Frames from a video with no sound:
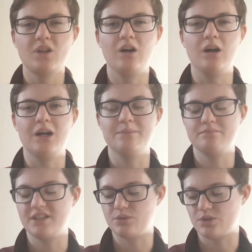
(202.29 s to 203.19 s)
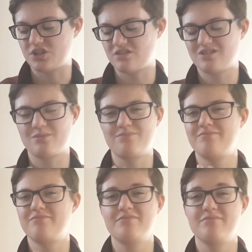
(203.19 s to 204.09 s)
It wasn't
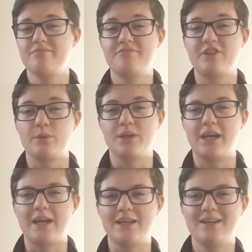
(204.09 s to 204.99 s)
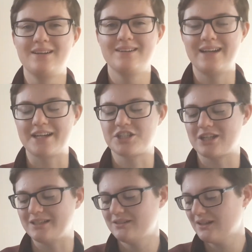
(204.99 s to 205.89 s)
very gay,
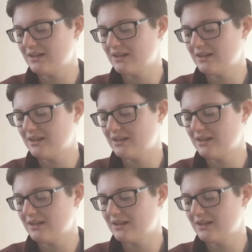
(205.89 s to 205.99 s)
actually.